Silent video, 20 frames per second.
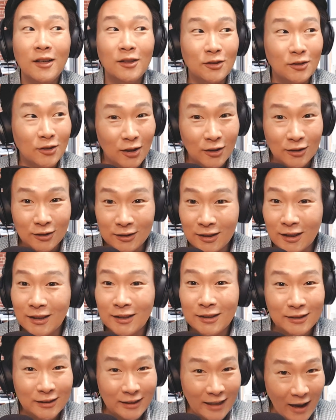Does
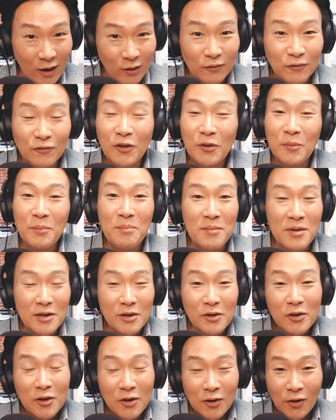this sound
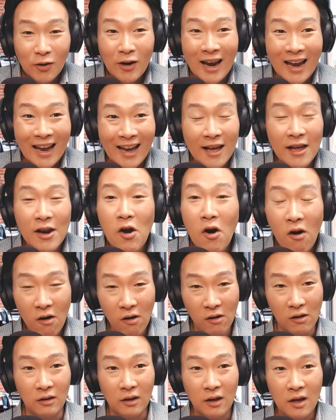familiar at
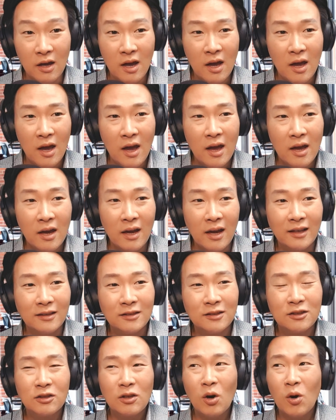all?
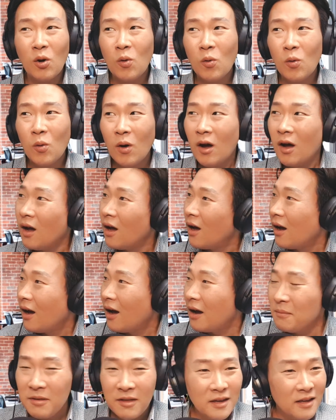And so
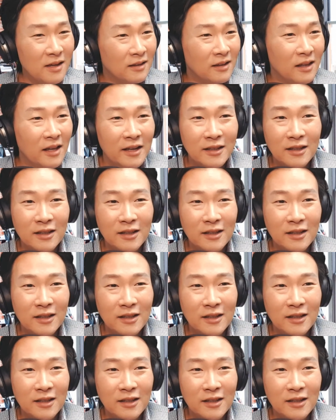I'm thinking